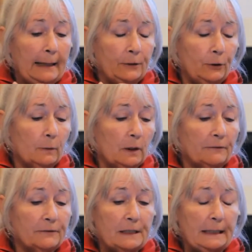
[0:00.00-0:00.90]
And you will
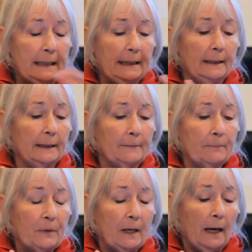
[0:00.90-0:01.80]
often
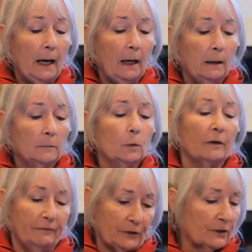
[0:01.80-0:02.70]
hear,
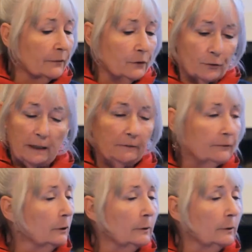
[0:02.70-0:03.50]
well, first off, the drilling